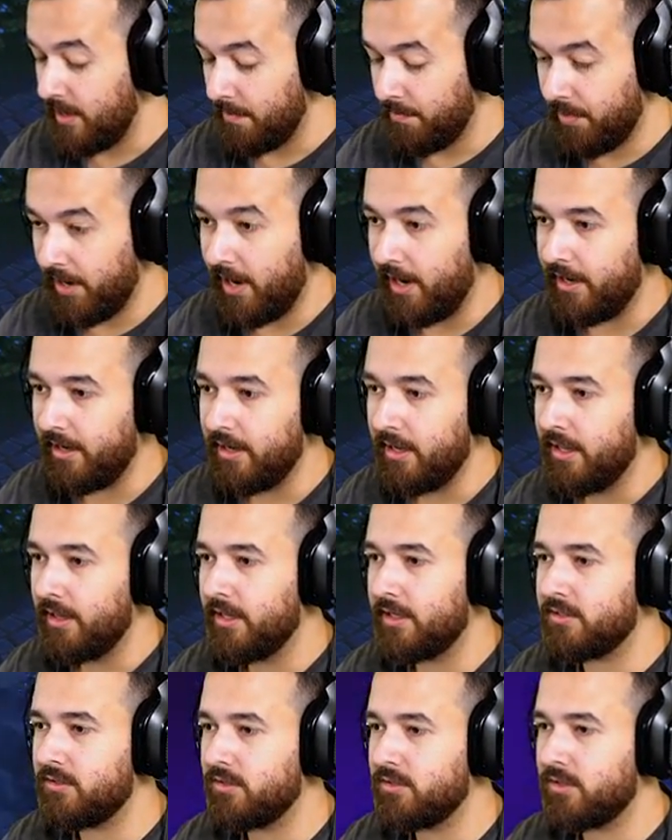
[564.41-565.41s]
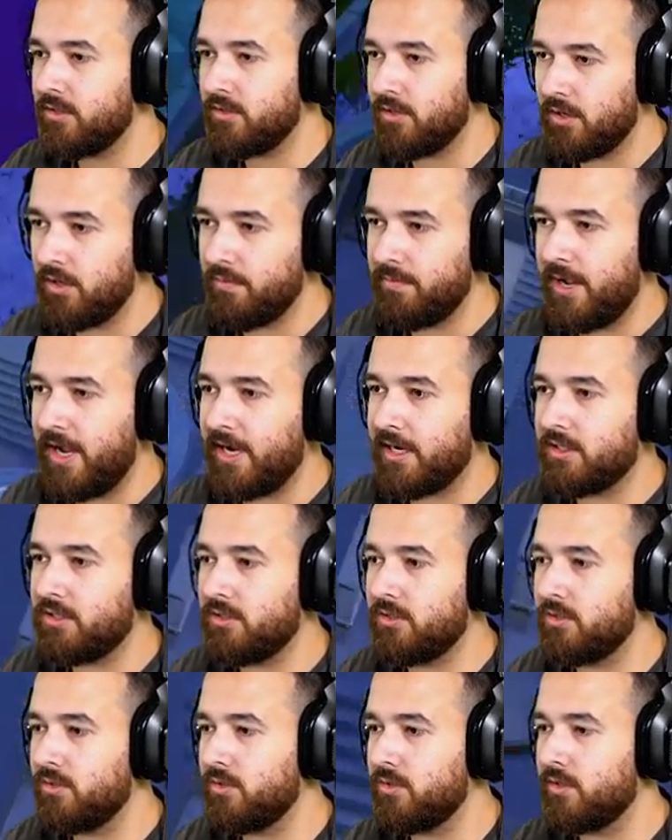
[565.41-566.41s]
But let's also go back
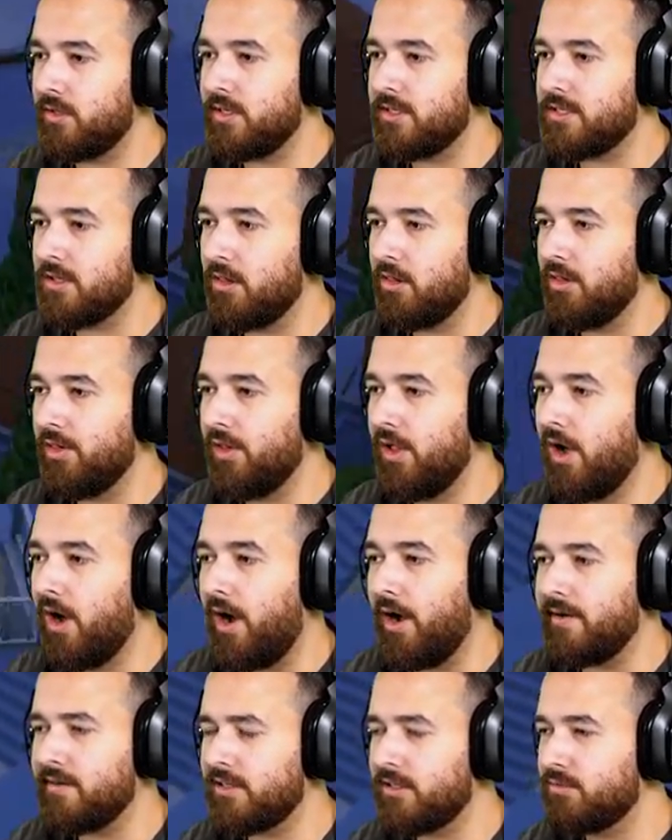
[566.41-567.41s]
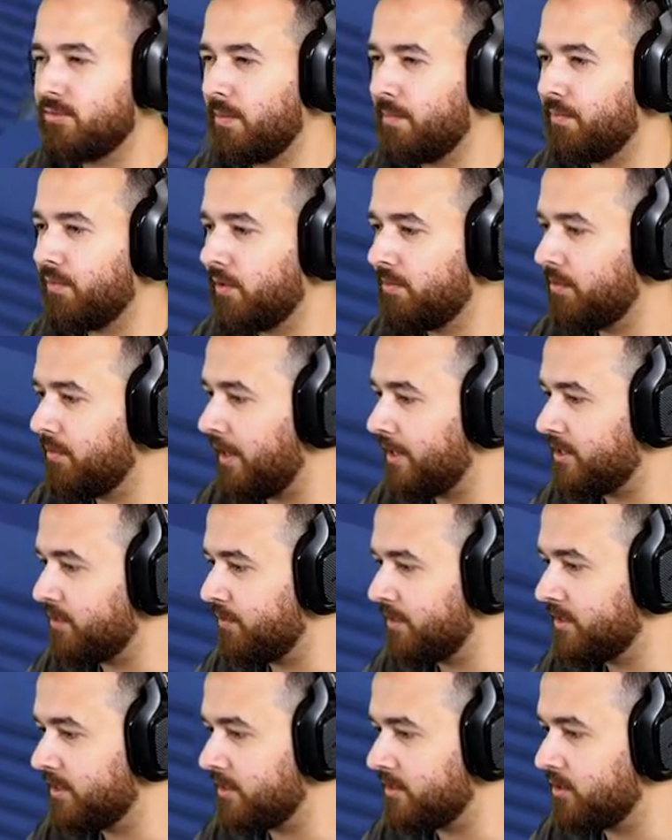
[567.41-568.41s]
to this lot because we probably, actually,
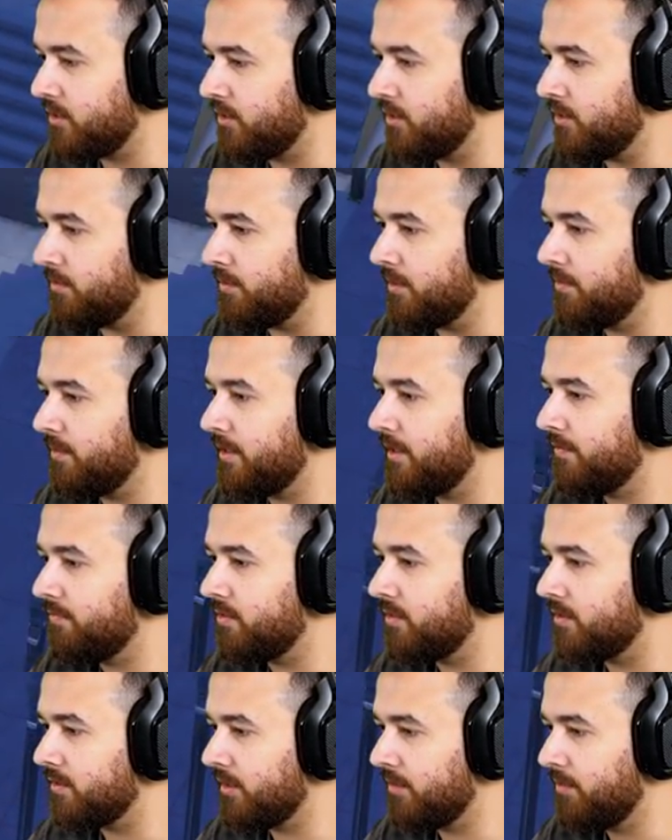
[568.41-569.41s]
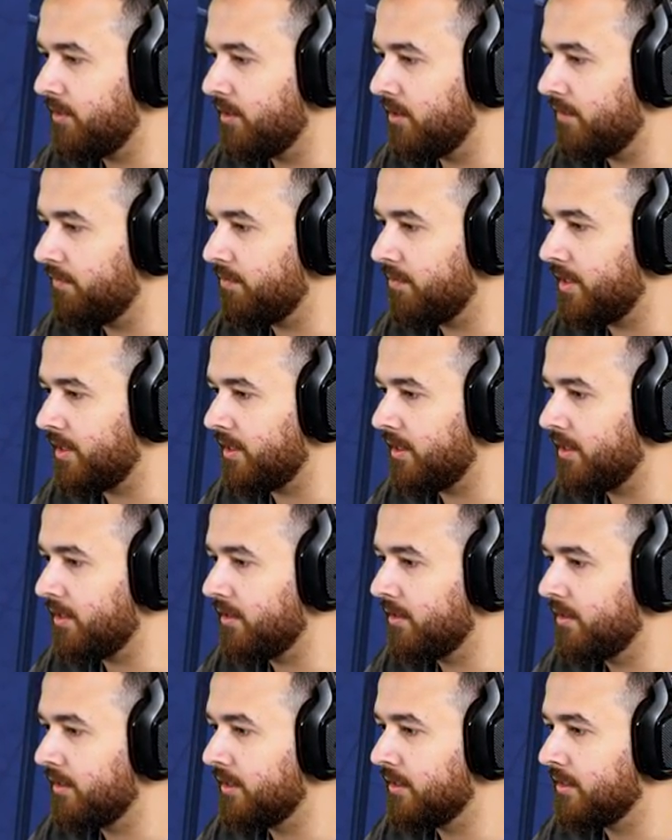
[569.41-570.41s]
where's that tome? Can we even, can we learn from that
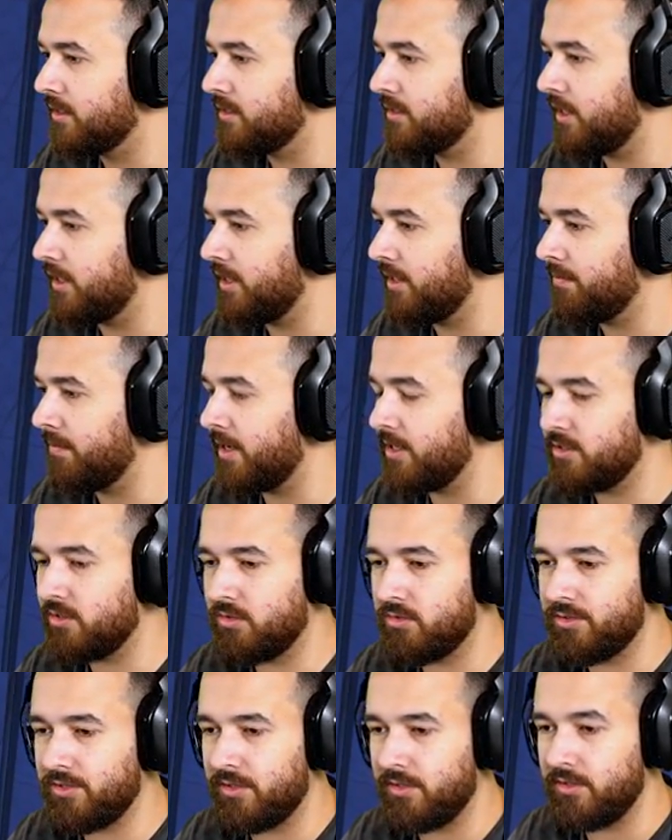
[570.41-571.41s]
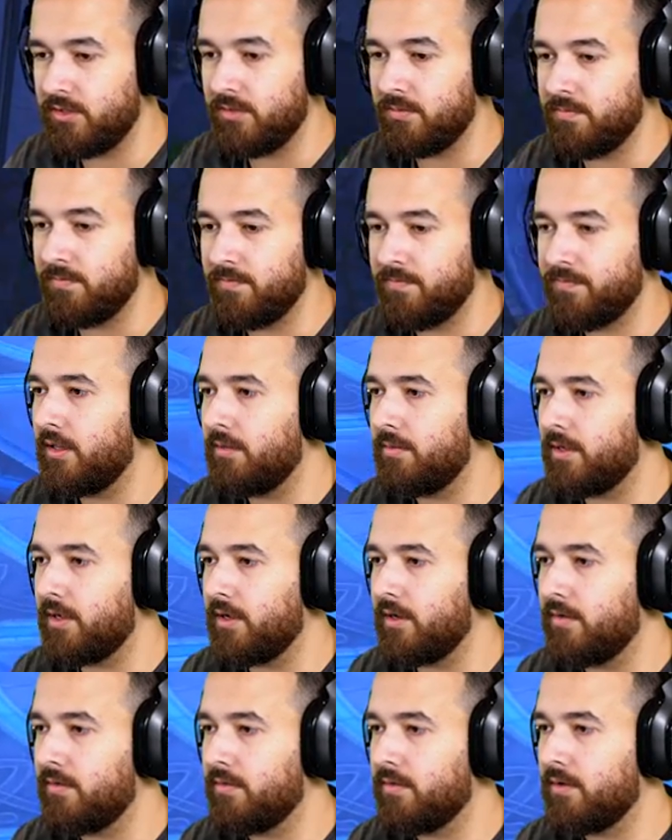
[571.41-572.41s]
yet? Study magical tome. There we
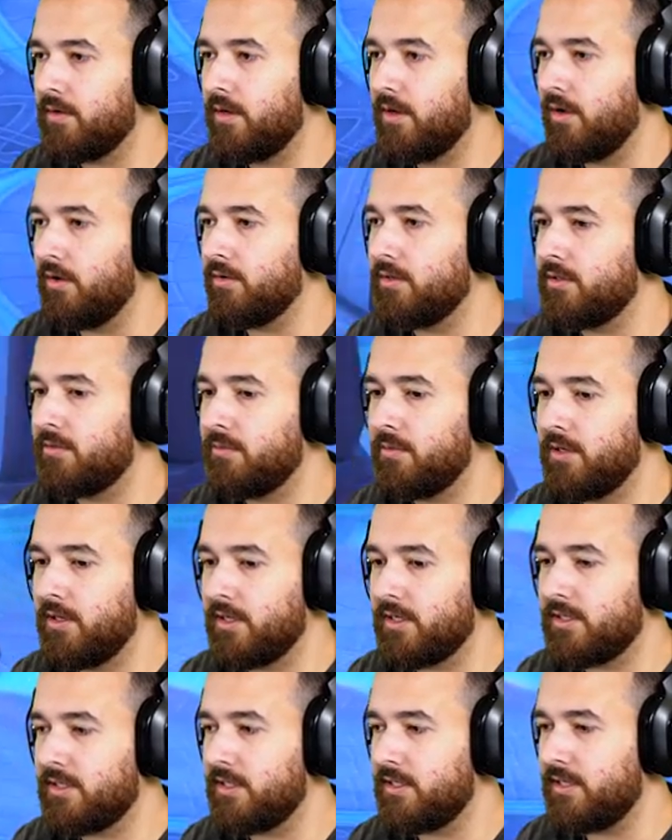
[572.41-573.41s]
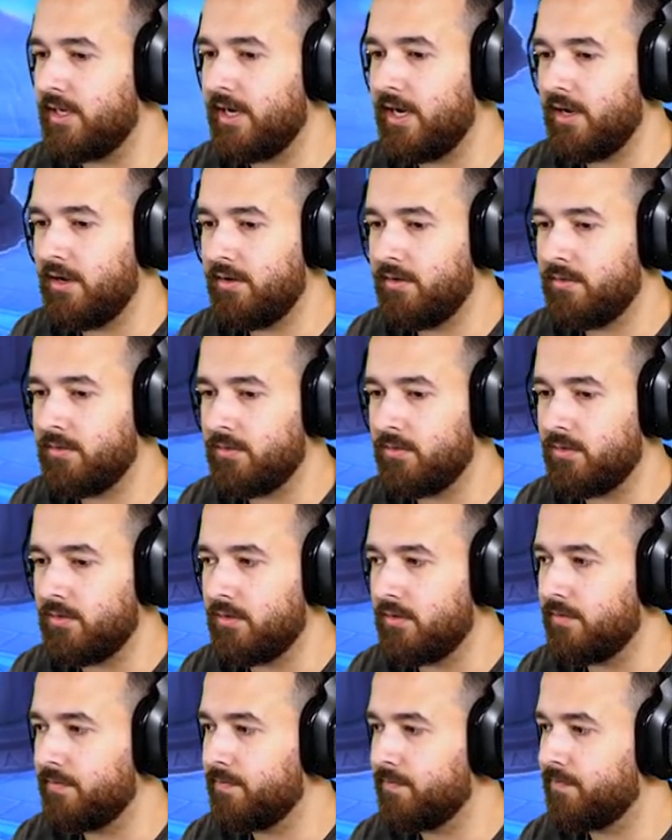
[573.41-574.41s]
go. Oh, do you want to like sit down
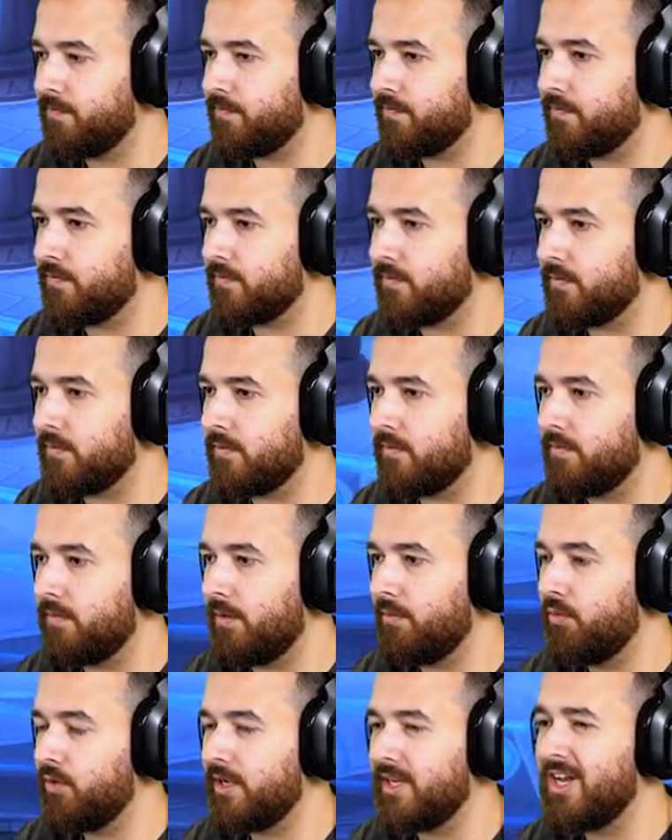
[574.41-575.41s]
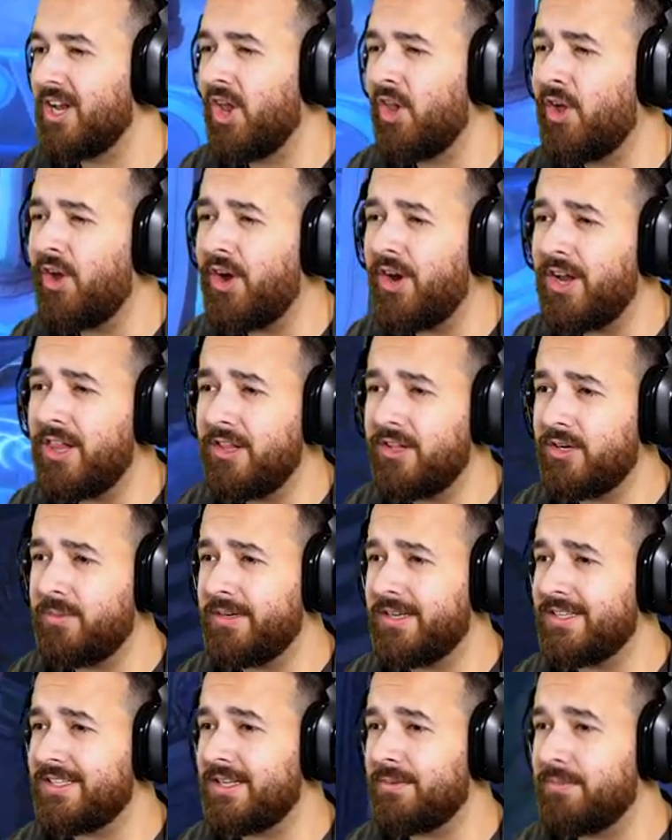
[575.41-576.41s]
or maybe we can learn a little
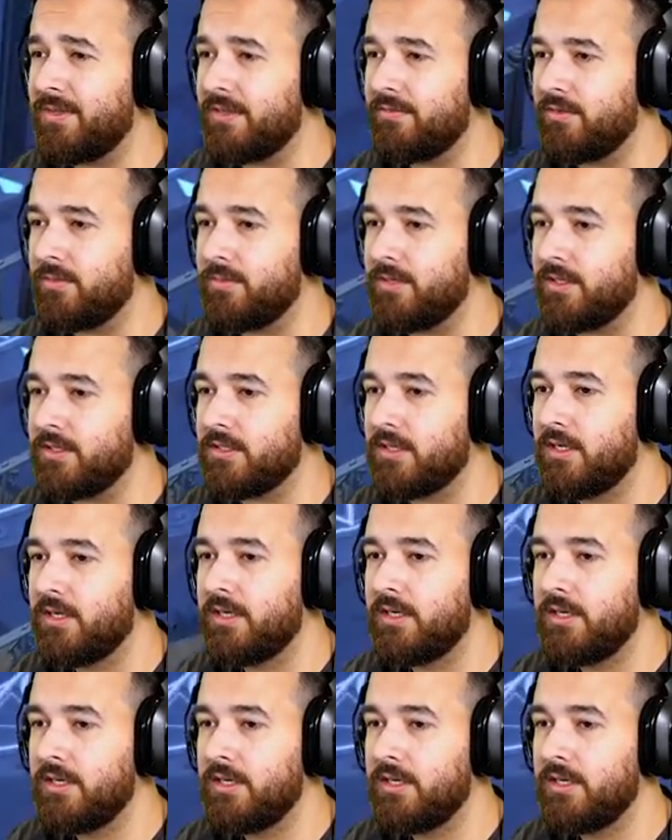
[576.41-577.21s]
bit of something from this.